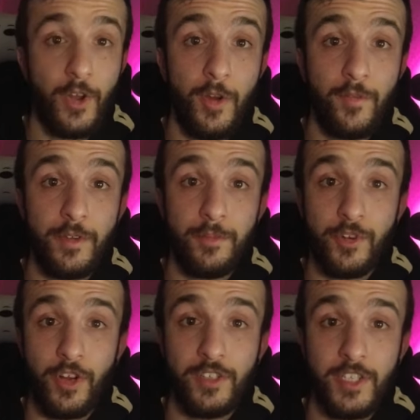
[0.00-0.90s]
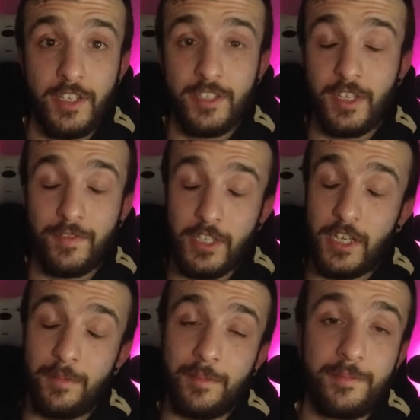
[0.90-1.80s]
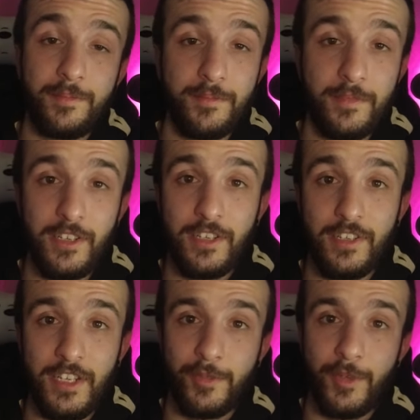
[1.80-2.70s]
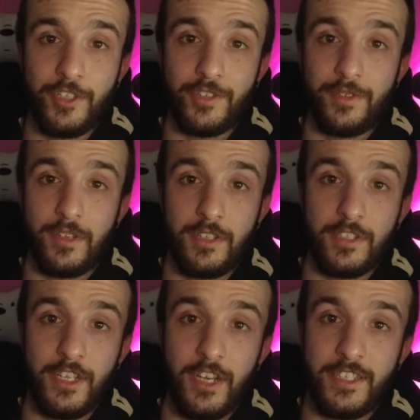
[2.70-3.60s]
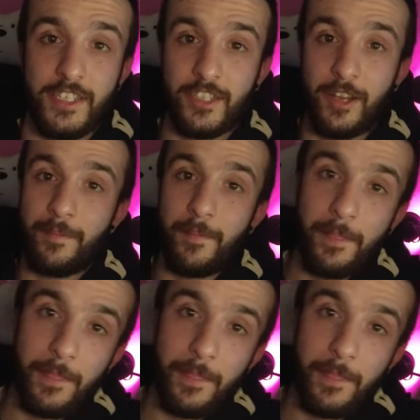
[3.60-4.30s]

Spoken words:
Hopefully more content and stuff to come. Thanks for watching. See you guys next time.